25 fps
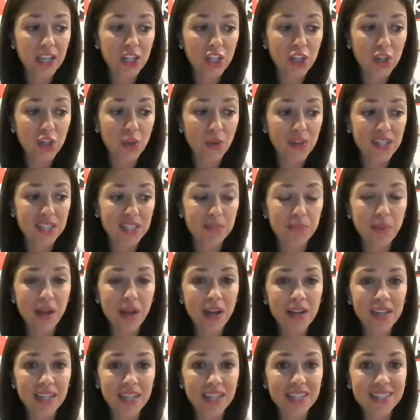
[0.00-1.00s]
you know, his
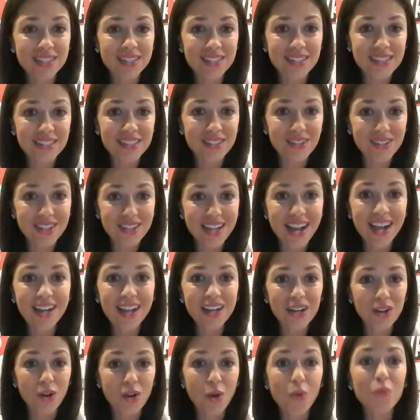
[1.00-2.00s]
body is
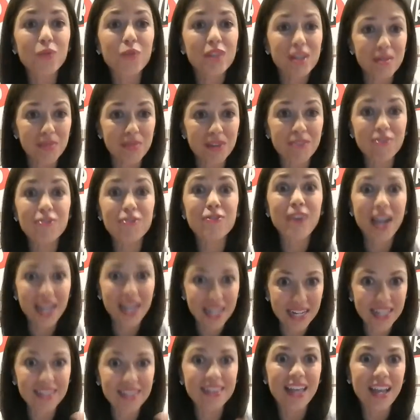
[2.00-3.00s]
not going to hopefully be
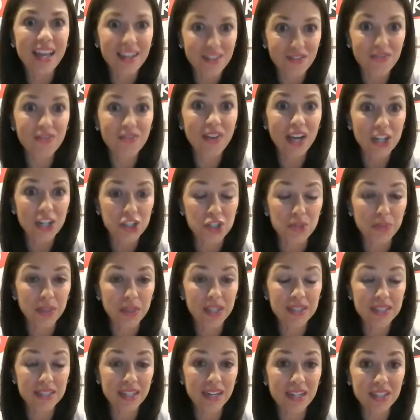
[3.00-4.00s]
fighting that infection
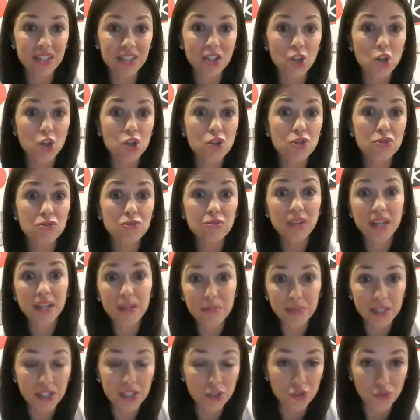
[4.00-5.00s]
because that is
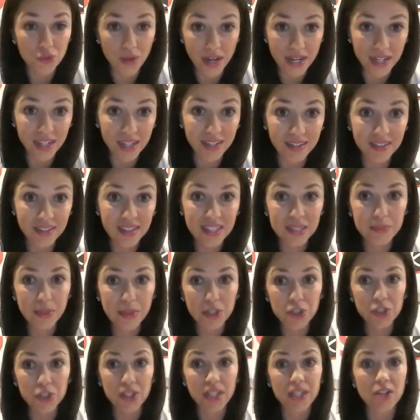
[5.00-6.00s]
incredibly draining,
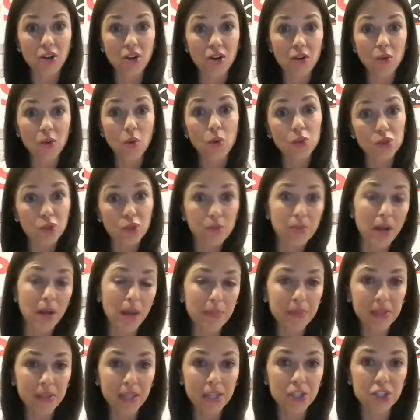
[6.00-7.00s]
especially in our older
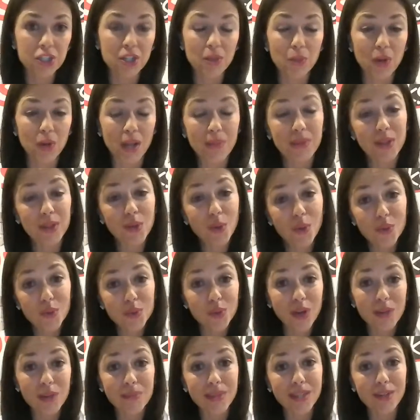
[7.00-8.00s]
population. And when I mean
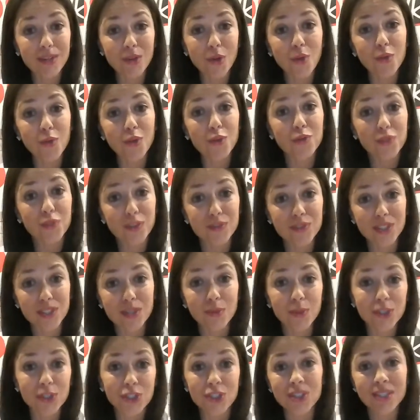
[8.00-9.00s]
older, I mean over
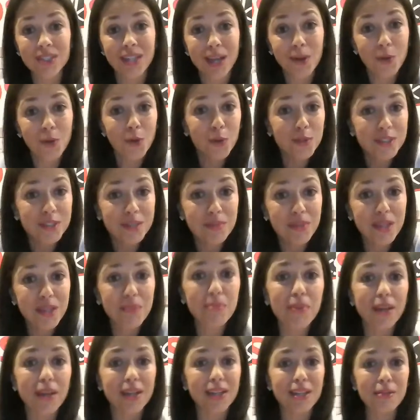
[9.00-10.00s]
50, which is not old to
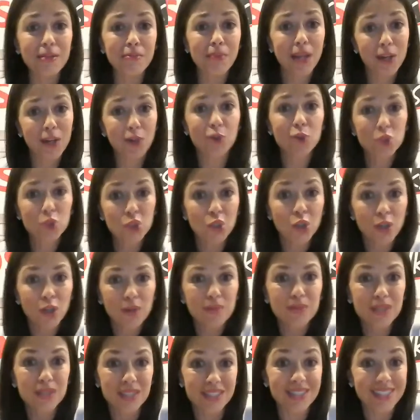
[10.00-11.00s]
me, but in medical
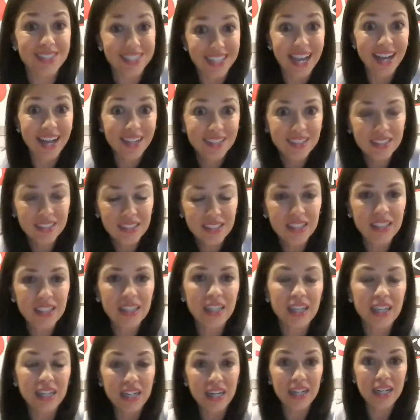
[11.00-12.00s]
terms, yeah,
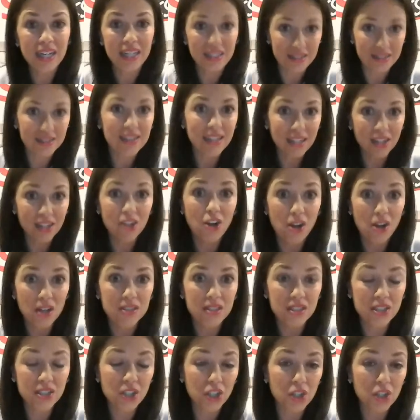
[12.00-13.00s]
it
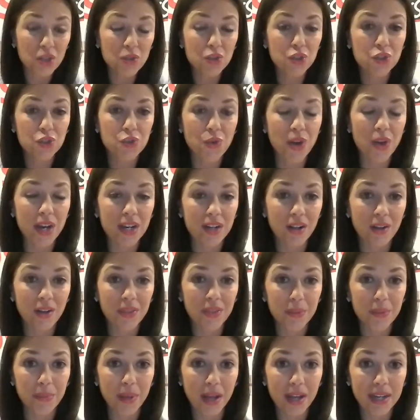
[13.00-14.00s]
causes a huge drain
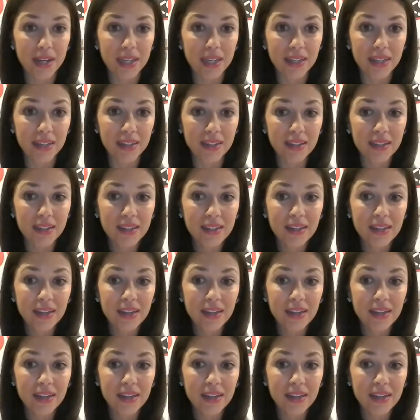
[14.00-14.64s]
on the body.